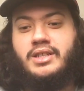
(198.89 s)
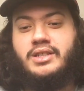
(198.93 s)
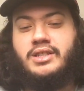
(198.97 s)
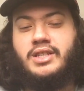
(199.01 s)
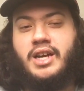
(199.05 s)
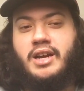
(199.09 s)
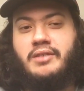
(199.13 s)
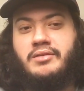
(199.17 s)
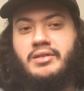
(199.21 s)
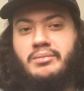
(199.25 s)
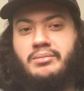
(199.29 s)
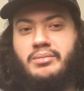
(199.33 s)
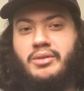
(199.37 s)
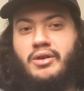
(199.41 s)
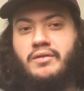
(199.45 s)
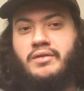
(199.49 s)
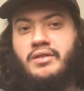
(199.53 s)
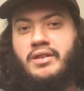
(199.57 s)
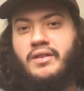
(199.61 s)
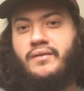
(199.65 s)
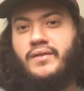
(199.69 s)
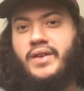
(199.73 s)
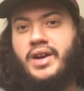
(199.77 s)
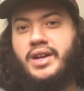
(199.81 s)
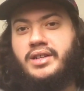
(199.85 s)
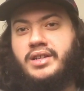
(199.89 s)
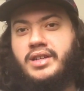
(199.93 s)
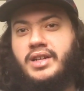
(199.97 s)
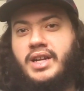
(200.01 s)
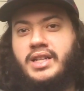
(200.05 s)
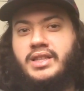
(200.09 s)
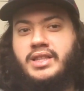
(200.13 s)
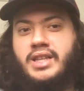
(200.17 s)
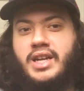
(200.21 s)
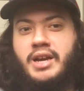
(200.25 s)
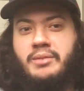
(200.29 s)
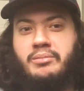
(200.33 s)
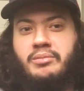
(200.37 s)
to have them both defended
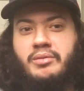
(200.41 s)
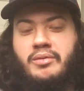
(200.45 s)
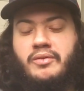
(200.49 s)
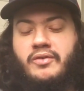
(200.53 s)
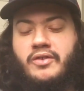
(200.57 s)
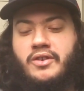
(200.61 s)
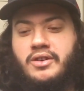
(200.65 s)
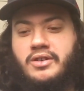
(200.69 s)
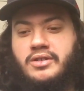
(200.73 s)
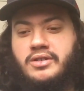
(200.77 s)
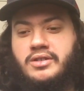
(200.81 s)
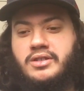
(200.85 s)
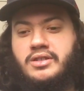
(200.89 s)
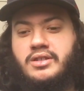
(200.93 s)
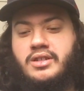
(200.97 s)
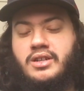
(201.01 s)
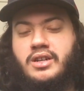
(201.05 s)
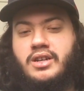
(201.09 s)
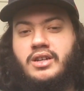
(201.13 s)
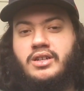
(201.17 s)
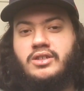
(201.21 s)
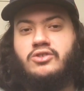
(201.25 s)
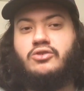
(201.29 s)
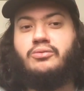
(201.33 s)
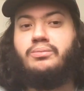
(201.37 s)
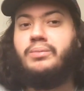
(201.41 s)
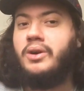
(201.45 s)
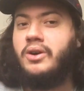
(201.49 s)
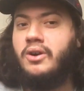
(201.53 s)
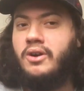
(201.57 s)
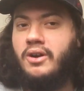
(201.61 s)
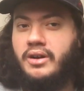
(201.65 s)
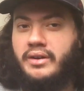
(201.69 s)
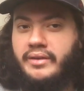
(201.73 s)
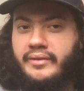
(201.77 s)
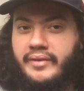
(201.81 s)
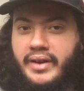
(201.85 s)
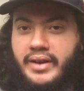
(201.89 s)
at the April 1st
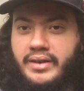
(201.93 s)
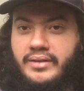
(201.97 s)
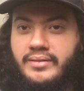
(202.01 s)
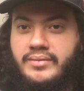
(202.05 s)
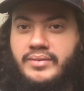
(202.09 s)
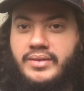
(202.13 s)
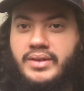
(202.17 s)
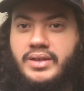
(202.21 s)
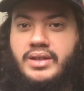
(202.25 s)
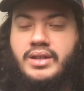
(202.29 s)
Supercard event,